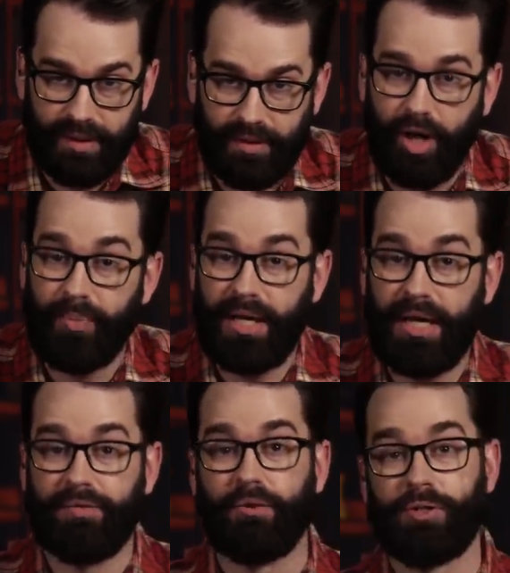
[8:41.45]
And it all
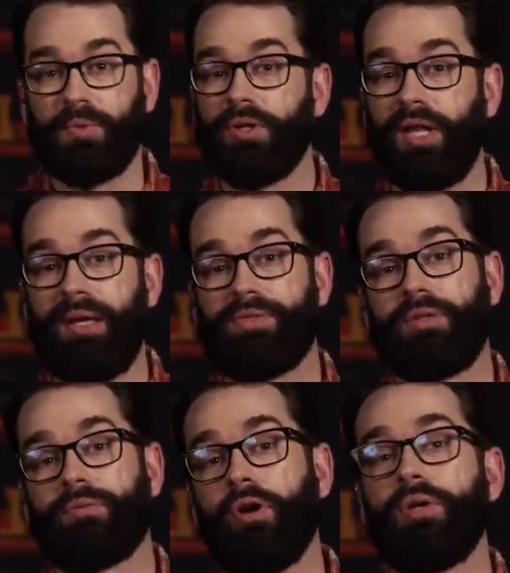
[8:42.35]
began, of course, with claims
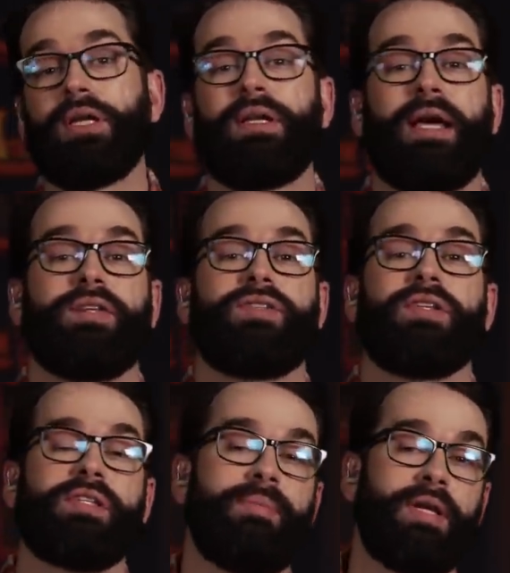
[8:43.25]
that Rogan has
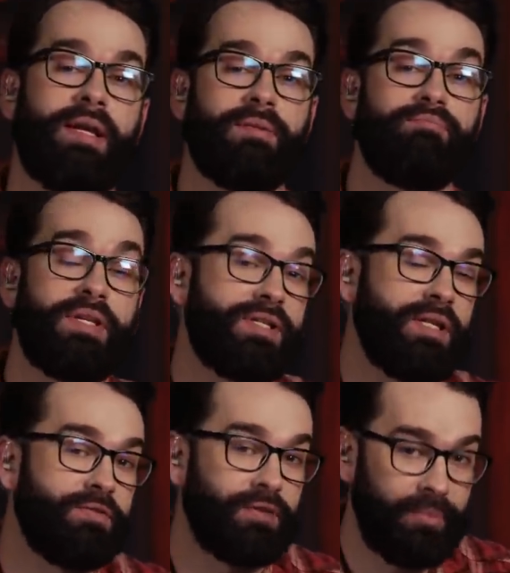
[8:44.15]
disseminated
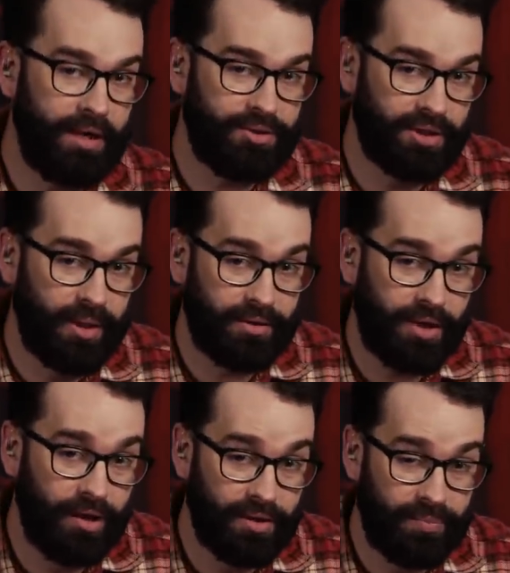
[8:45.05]
misinformation about
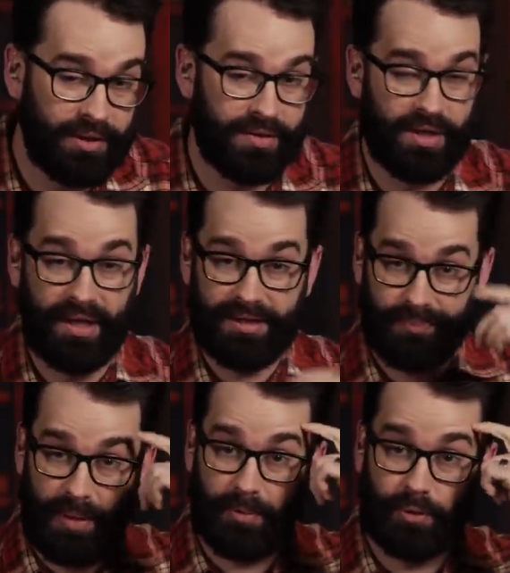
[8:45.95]
COVID because
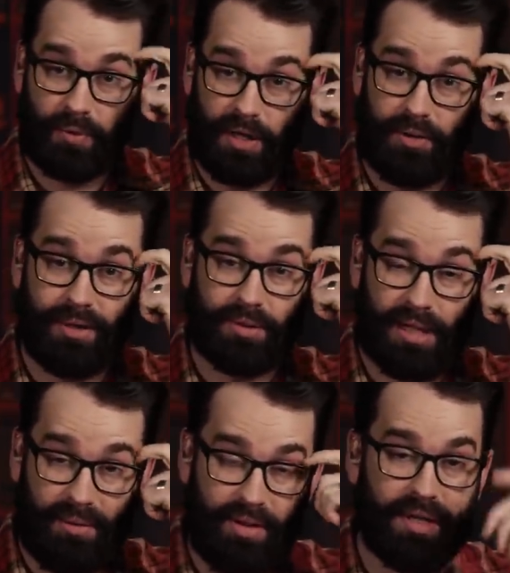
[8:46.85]
the people who run around
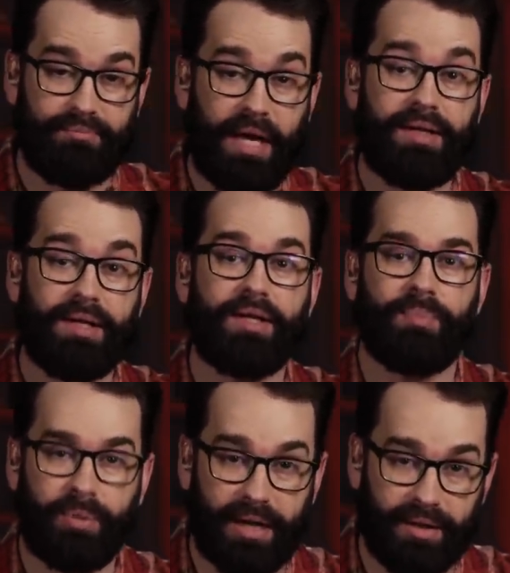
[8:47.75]
claiming that men can
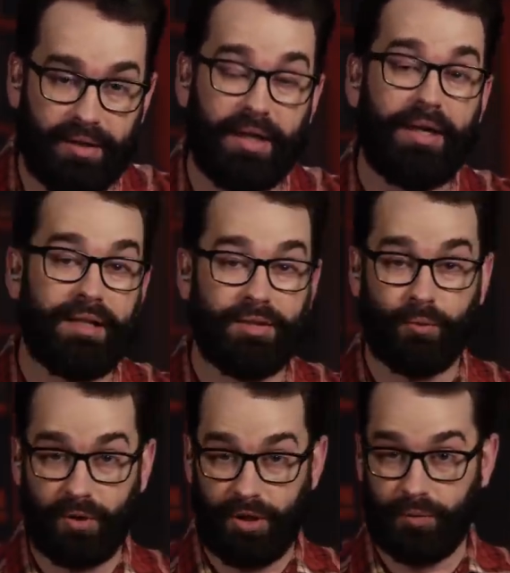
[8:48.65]
get pregnant and that the
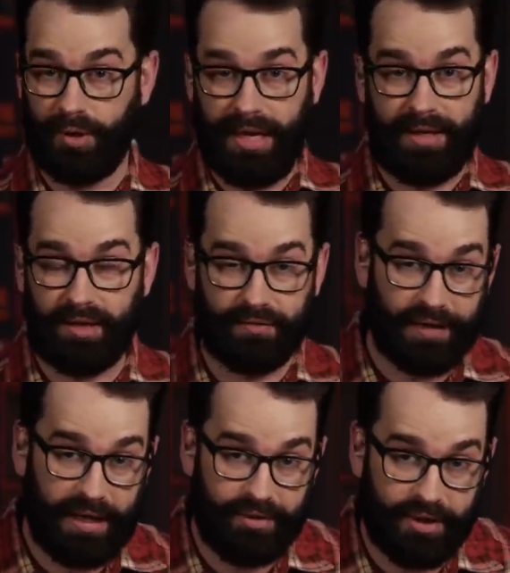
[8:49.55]
world will end in
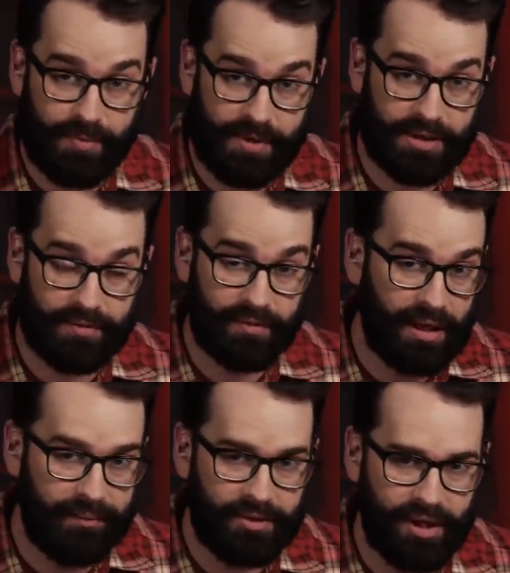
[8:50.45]
five years because of
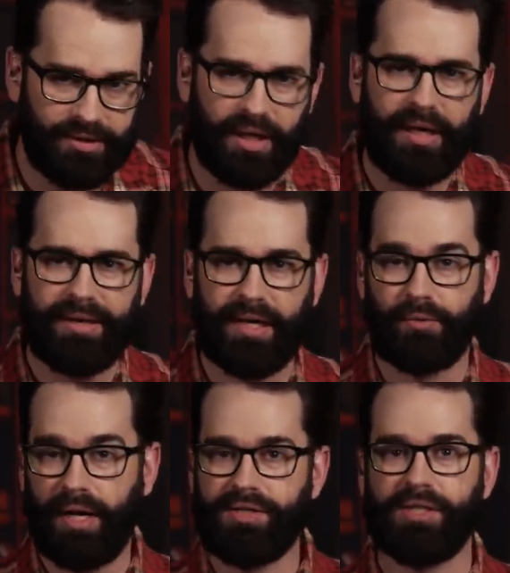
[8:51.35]
climate change and that
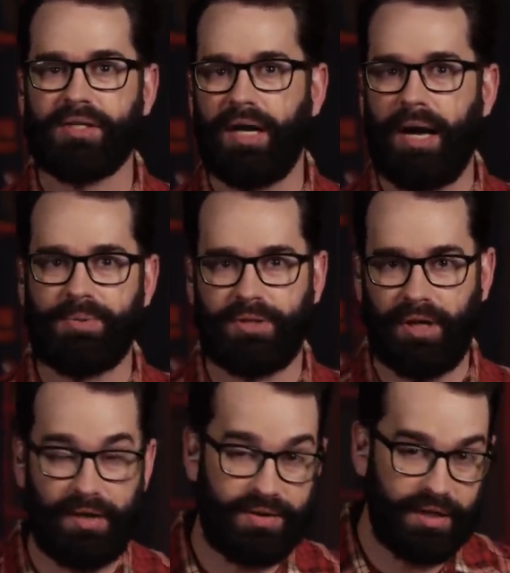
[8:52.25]
racist cops are
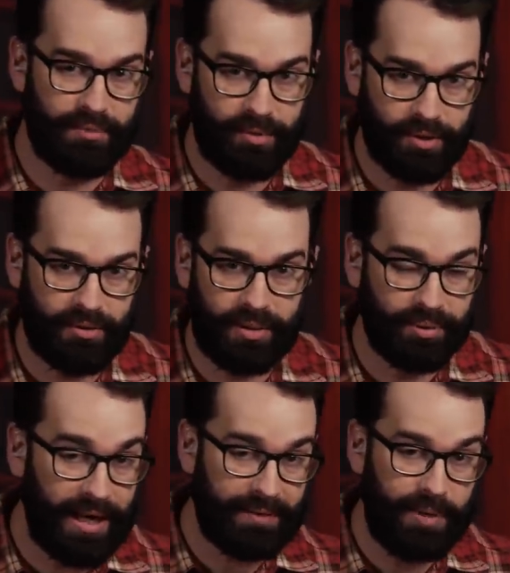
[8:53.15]
hunting and murdering
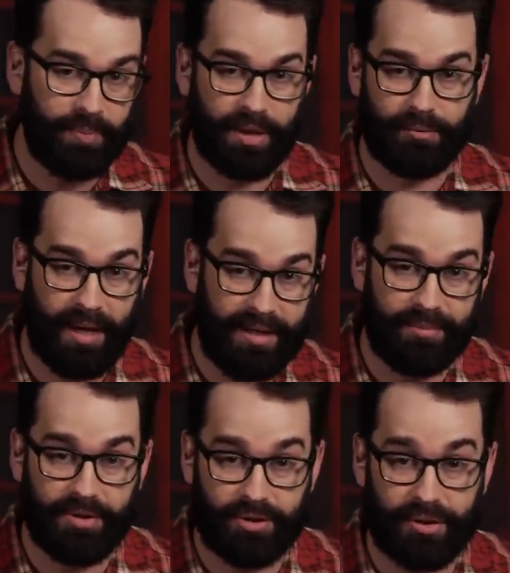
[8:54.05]
black people at
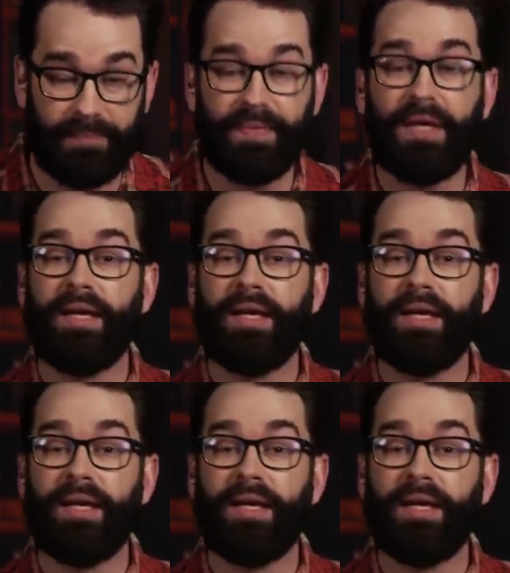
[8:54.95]
random in the street,